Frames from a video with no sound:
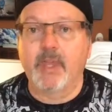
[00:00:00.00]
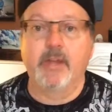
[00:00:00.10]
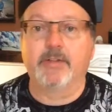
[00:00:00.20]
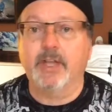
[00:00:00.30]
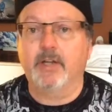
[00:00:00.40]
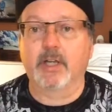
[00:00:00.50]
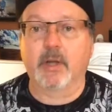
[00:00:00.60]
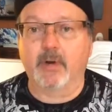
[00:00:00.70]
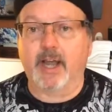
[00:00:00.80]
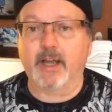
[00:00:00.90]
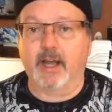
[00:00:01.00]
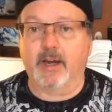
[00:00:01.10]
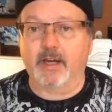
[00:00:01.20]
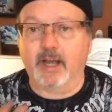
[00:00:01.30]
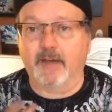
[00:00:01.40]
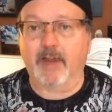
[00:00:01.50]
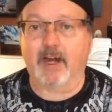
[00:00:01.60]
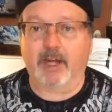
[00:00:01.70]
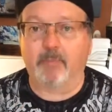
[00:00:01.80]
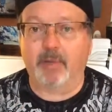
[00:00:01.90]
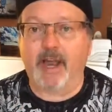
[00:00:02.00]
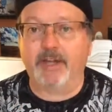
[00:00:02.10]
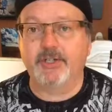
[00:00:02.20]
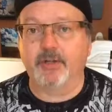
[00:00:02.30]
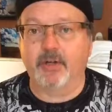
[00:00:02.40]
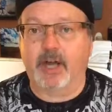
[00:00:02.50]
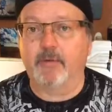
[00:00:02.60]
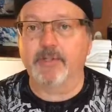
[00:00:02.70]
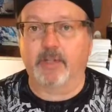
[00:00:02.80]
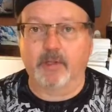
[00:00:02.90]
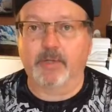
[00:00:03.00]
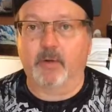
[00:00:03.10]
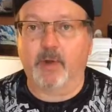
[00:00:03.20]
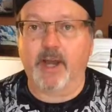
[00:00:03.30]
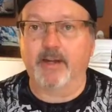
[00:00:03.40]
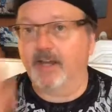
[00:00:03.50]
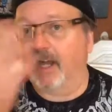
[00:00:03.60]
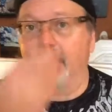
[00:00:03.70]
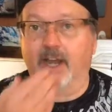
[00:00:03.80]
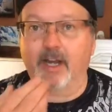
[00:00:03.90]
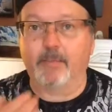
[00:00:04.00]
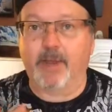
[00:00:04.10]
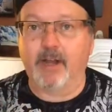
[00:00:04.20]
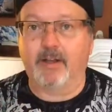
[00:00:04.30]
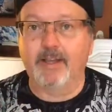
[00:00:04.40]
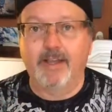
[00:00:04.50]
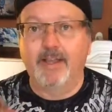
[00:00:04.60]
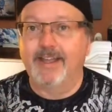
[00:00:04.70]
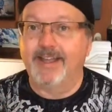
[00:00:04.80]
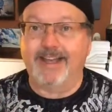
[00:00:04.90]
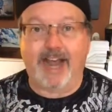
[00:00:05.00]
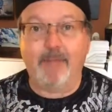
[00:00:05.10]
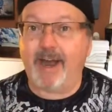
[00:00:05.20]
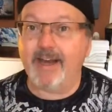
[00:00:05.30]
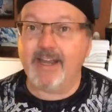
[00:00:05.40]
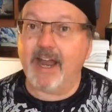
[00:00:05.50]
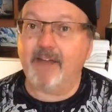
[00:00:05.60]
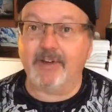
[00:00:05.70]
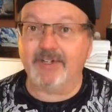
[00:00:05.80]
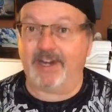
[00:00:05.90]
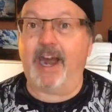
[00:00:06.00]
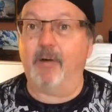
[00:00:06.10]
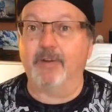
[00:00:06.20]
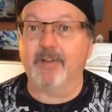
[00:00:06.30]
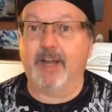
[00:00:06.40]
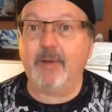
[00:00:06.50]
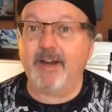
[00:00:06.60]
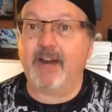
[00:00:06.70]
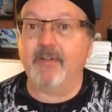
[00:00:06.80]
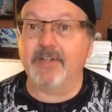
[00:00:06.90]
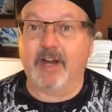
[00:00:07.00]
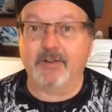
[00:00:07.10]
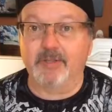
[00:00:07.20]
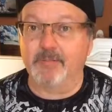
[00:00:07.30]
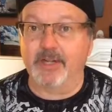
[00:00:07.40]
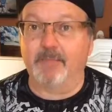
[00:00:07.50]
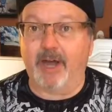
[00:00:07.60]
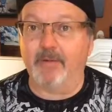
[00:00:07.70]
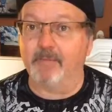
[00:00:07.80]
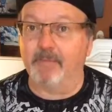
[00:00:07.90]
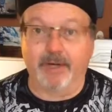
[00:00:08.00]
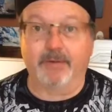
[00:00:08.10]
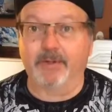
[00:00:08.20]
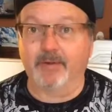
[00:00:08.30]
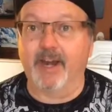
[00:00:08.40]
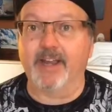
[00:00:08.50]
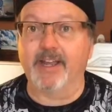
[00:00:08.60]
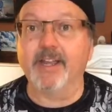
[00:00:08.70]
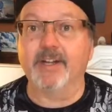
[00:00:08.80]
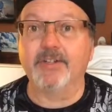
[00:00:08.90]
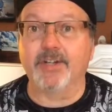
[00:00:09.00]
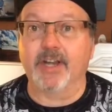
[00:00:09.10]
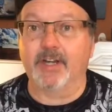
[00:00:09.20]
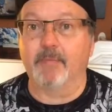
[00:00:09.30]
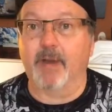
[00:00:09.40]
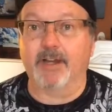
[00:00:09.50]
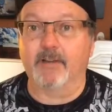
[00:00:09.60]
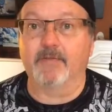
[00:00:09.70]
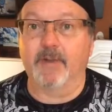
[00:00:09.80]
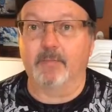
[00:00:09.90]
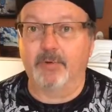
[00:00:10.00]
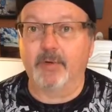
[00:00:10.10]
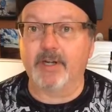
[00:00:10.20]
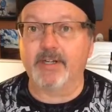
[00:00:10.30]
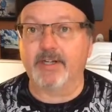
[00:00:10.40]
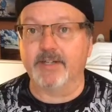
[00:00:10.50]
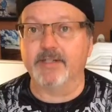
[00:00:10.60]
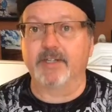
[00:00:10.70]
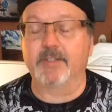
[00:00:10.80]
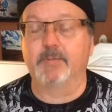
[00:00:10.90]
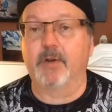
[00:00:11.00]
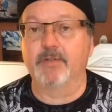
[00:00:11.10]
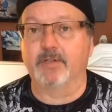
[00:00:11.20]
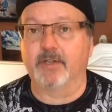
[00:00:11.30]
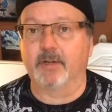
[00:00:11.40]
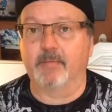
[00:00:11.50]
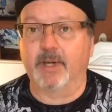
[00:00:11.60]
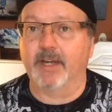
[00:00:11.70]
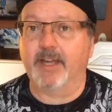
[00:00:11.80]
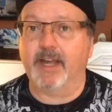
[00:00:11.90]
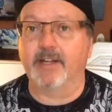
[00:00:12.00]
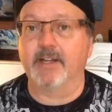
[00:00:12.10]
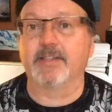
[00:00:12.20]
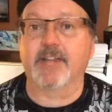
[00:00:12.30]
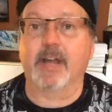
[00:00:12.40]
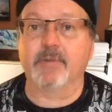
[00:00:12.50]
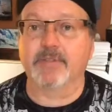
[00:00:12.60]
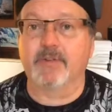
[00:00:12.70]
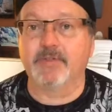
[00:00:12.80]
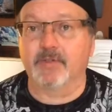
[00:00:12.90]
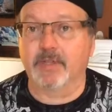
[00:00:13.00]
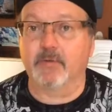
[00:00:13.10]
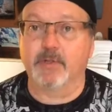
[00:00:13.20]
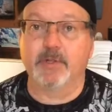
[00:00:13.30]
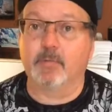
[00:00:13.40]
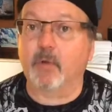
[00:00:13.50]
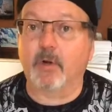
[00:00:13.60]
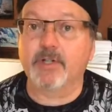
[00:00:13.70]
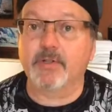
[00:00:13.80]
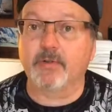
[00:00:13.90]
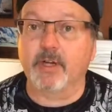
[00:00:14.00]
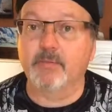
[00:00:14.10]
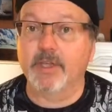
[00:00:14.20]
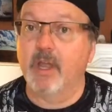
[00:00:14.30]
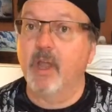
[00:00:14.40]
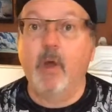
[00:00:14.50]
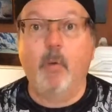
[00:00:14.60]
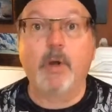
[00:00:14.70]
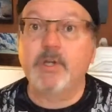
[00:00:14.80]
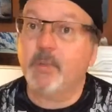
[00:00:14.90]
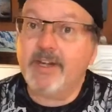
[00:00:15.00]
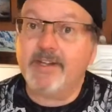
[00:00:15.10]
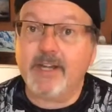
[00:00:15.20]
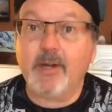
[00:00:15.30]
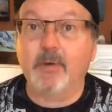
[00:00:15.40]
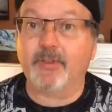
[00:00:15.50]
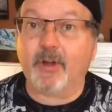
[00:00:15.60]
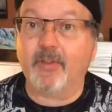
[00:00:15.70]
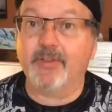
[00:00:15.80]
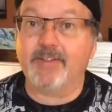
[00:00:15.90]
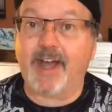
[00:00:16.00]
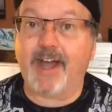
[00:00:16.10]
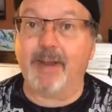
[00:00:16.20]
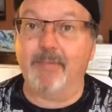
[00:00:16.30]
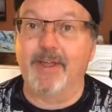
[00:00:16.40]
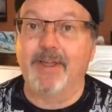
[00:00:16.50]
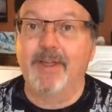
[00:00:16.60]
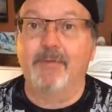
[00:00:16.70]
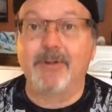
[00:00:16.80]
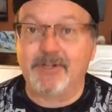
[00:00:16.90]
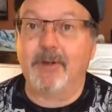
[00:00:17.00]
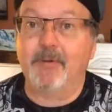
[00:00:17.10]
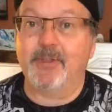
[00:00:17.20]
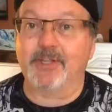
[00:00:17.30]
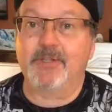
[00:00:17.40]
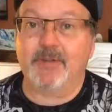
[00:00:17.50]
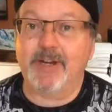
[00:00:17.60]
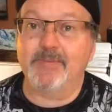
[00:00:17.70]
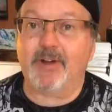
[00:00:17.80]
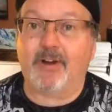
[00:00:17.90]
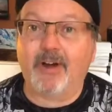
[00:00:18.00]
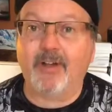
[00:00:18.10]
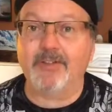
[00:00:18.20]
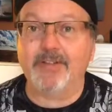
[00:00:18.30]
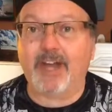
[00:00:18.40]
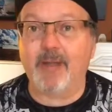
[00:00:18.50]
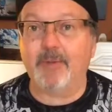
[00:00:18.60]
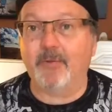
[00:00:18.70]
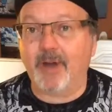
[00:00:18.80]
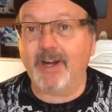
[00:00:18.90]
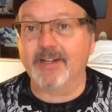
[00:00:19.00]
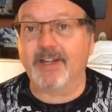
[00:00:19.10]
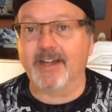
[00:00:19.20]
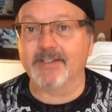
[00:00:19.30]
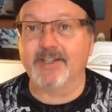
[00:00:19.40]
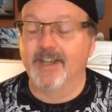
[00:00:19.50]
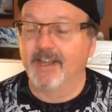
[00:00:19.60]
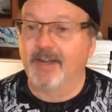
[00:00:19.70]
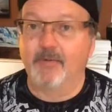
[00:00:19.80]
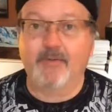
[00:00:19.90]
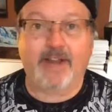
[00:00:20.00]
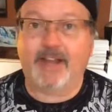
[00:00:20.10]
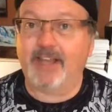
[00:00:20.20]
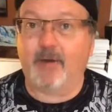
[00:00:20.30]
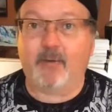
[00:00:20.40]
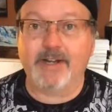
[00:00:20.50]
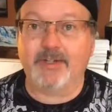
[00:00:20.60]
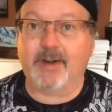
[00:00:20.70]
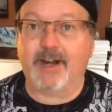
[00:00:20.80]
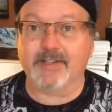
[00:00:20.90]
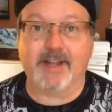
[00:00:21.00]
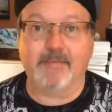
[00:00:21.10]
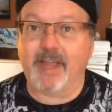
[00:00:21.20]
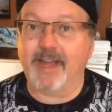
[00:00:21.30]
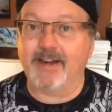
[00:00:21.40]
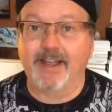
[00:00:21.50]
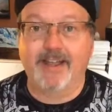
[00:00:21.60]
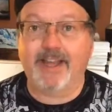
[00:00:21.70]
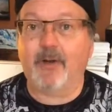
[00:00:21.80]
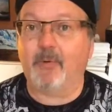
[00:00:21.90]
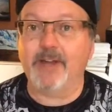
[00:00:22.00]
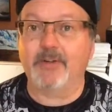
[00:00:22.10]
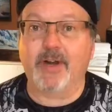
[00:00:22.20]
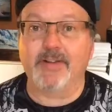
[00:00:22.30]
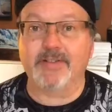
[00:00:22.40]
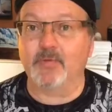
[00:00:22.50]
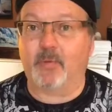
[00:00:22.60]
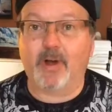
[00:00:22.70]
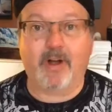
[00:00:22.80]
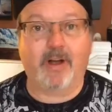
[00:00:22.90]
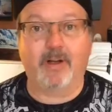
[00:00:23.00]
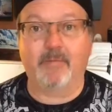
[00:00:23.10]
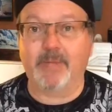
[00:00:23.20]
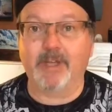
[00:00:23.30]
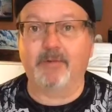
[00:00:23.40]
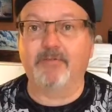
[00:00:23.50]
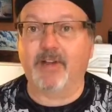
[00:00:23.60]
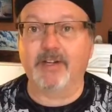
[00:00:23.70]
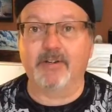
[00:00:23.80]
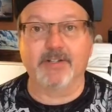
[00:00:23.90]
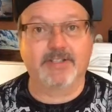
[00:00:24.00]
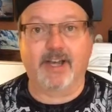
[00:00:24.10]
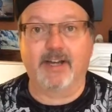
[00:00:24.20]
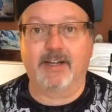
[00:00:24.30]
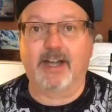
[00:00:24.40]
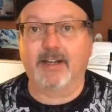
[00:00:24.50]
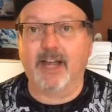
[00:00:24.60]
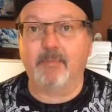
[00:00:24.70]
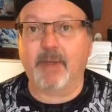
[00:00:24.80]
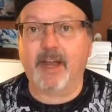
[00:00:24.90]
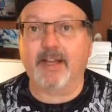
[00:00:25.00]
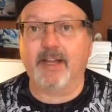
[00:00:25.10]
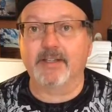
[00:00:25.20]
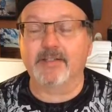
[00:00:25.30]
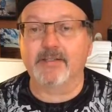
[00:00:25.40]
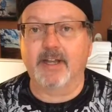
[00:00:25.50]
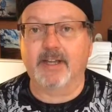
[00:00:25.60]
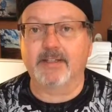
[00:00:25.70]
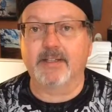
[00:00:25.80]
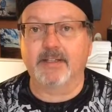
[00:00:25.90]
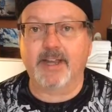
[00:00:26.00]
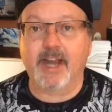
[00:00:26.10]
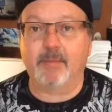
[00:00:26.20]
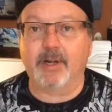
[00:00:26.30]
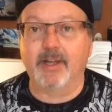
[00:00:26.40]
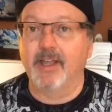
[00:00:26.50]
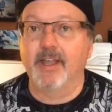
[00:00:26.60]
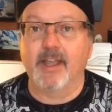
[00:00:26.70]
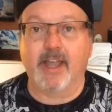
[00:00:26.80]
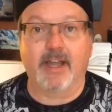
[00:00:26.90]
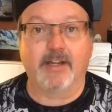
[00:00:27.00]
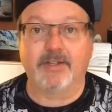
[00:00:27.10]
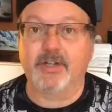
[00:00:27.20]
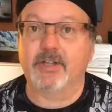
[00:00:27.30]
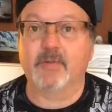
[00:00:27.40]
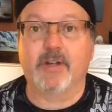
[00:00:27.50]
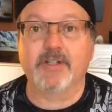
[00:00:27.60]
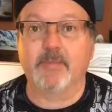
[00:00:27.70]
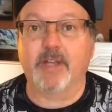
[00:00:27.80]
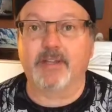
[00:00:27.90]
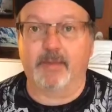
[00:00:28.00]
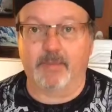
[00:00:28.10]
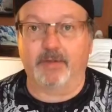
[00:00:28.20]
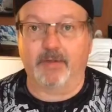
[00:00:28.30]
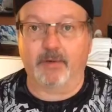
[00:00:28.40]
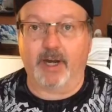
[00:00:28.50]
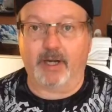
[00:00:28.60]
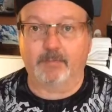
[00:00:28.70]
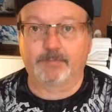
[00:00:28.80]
You know, take a look at what I got on. I've got like a black shirt on with a little bit of white. I'm kind of pale. I might average out. I might average out to be about middle gray-ish, and it might give a pretty decent exposure there. But again, in the examples I was using, which are more extremes, which we deal with all the time. We're dealing with extremes all the time on wedding days. We've got that white dress, and man, that white dress is one big reflector. It's kicking a lot of light back at the camera, and it just wants to make that middle gray.